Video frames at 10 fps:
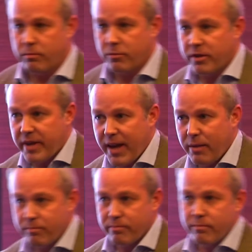Today,
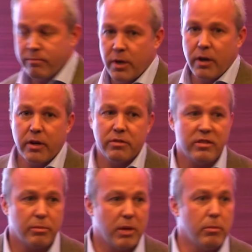you're going to see
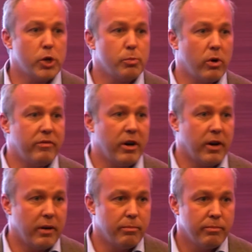something much more
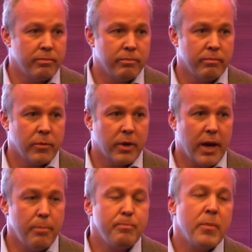varied. Okay?